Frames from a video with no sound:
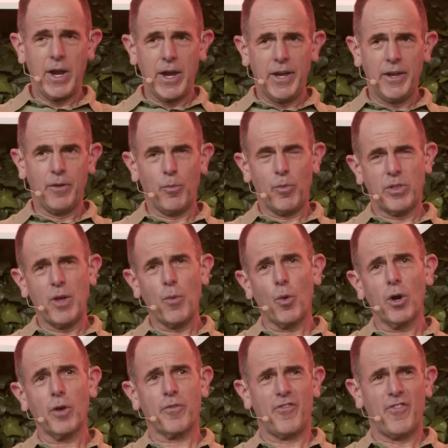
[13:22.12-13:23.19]
They
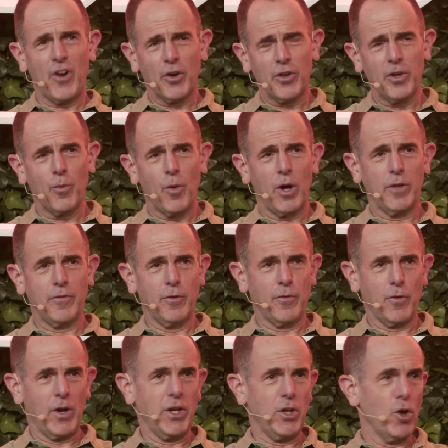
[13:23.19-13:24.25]
work fairly well if you
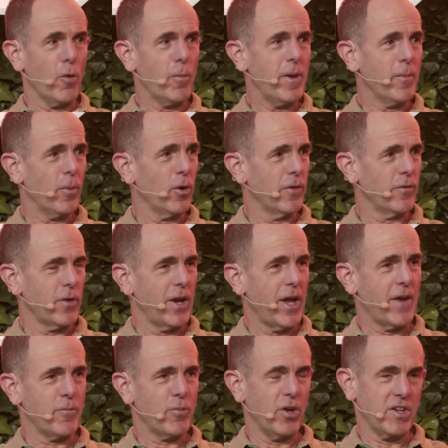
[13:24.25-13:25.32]
already know people, if you already
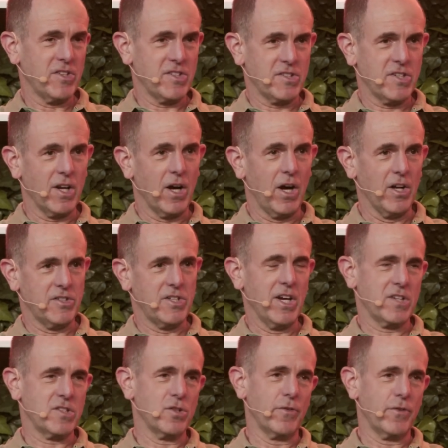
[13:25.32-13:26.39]
have pre-existing
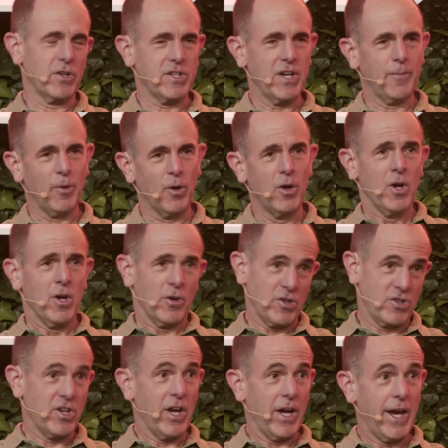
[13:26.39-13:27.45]
context. So, for example,
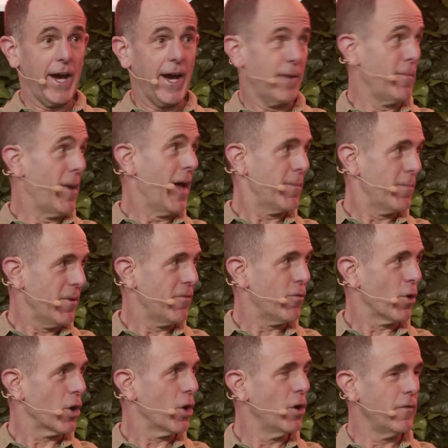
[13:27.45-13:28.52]
Christian and I had met
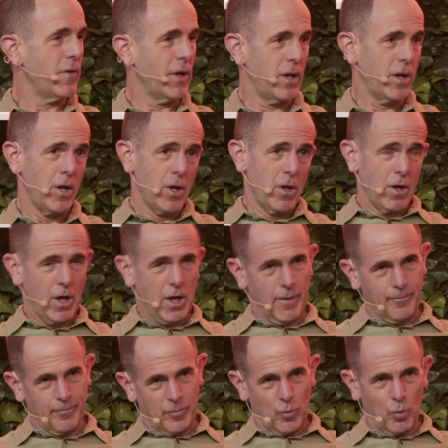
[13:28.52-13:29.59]
before COVID.
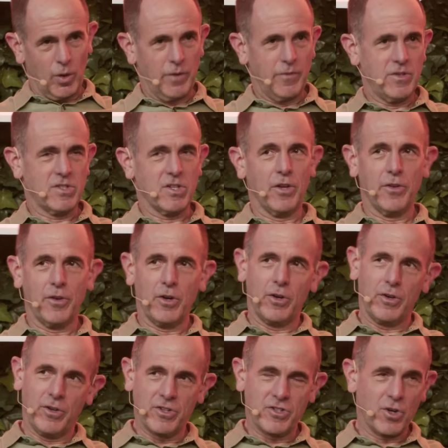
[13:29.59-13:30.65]
One of his
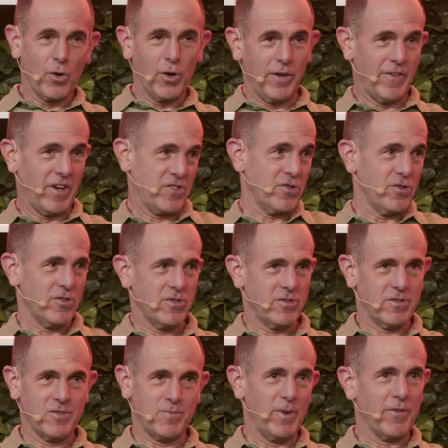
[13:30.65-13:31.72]
other Sequoia investors
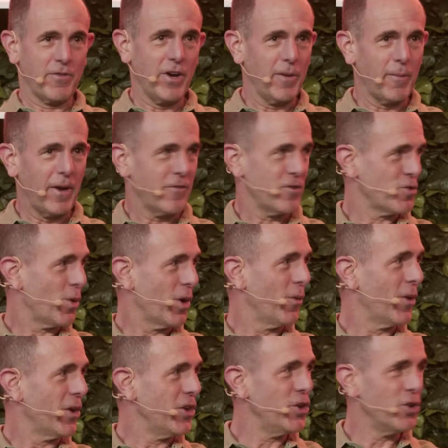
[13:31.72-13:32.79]
has been a friend of mine for
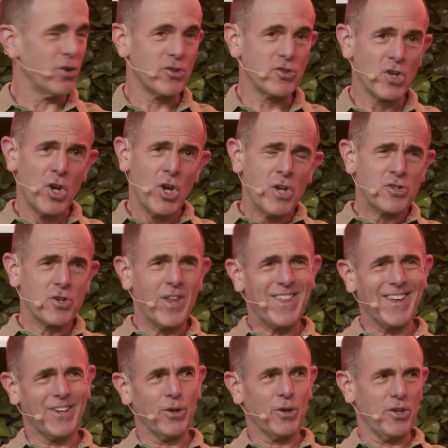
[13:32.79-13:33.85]
21 years. So I
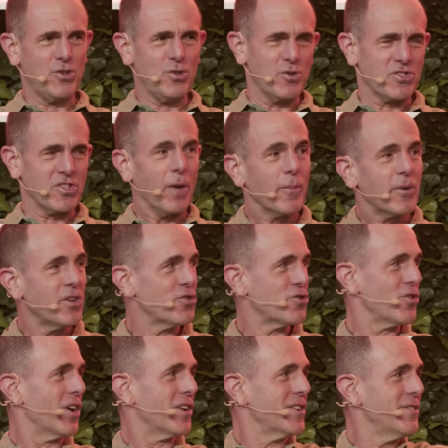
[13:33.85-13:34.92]
think you can do some
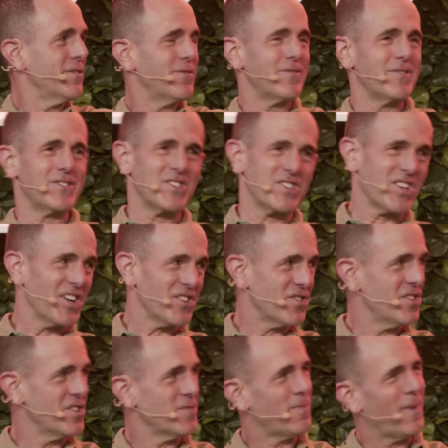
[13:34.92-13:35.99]
constructive
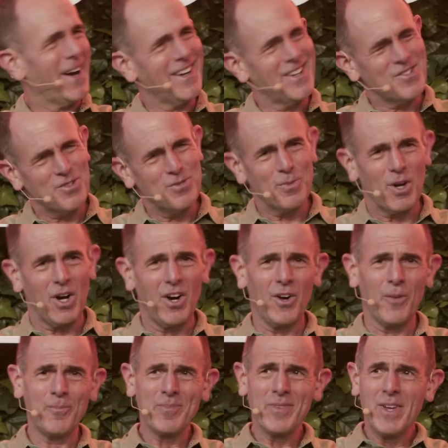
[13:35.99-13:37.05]
discussions by a Zoom
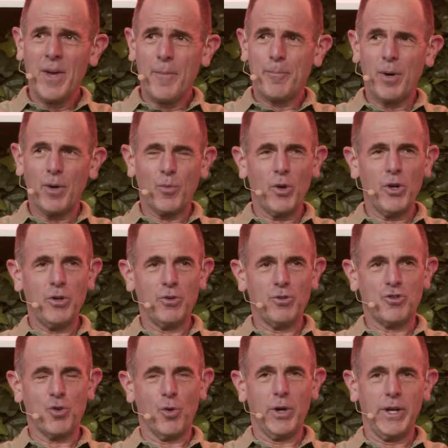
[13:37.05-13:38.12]
call. But where you're
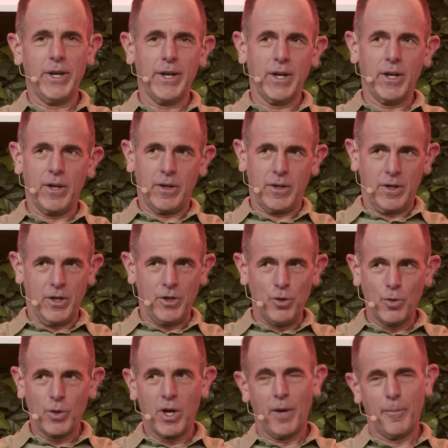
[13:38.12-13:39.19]
joining a
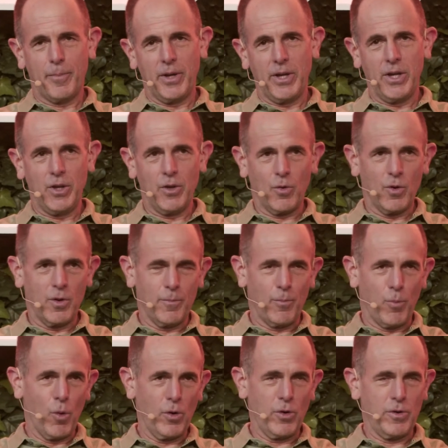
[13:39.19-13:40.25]
new company or
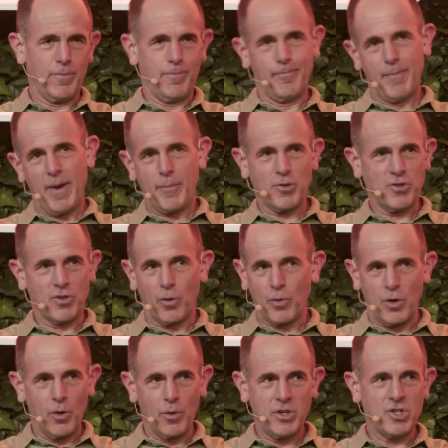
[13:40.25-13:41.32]
board members don't
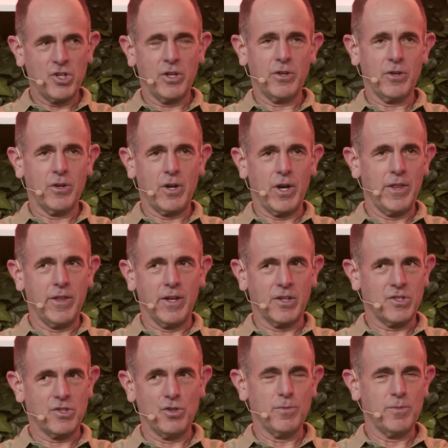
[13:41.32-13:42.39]
know each other, I think
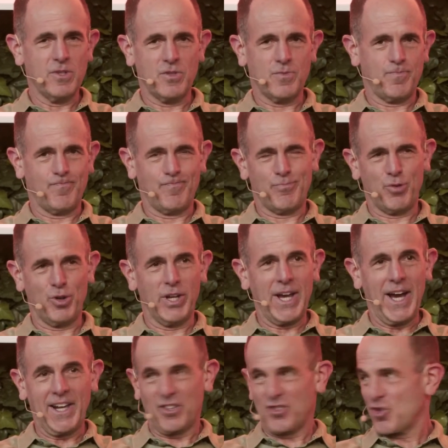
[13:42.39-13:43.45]
Zoom is pretty
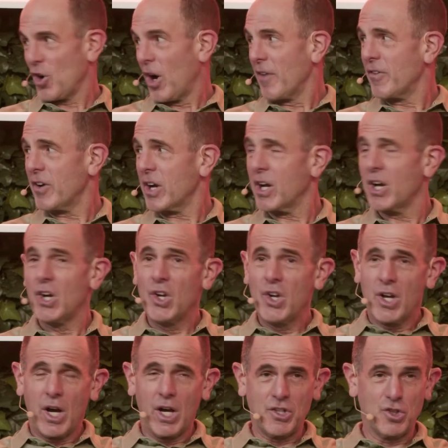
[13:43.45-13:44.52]
catastrophic.
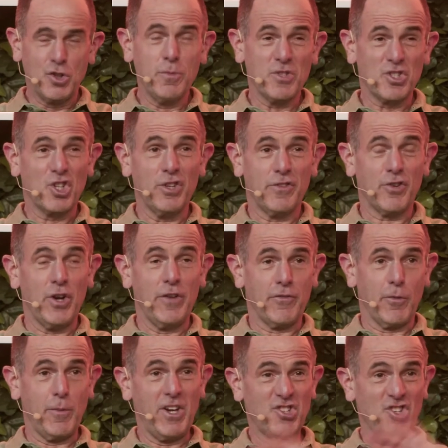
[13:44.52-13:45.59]
Zoom is good for
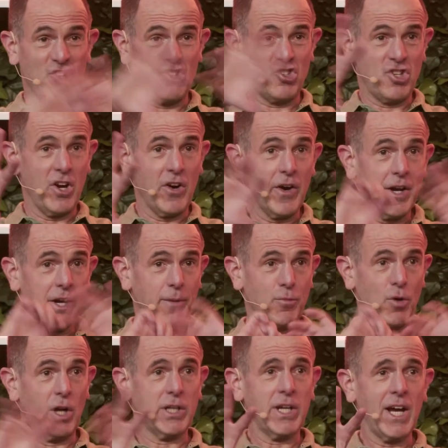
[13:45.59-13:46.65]
information sharing and
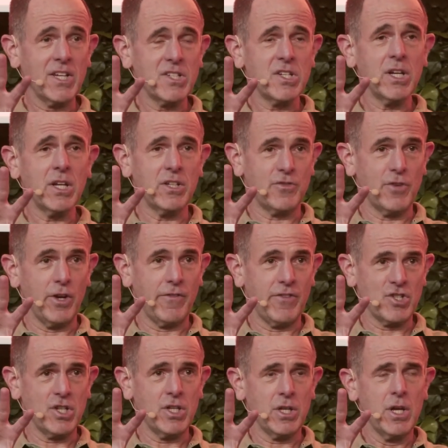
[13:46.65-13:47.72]
broadcasting. It's very
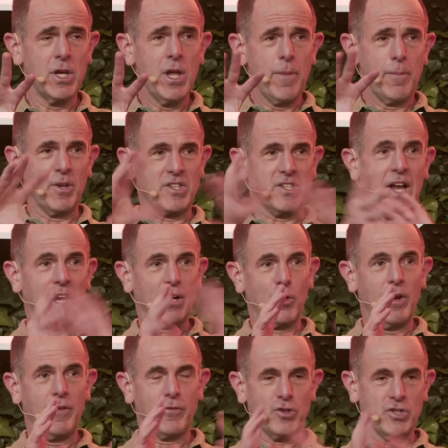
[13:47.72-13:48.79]
efficient, but it's not
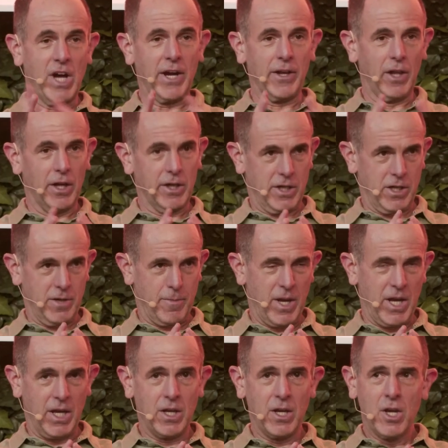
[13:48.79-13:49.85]
great for dialogue and
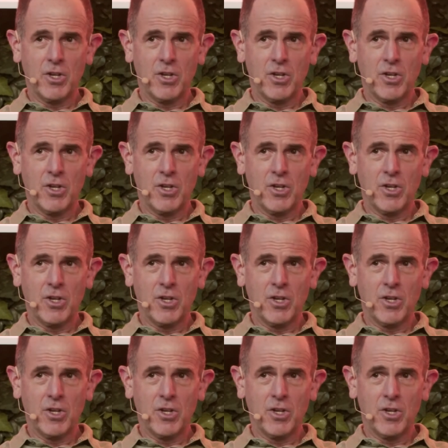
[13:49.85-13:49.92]
debate.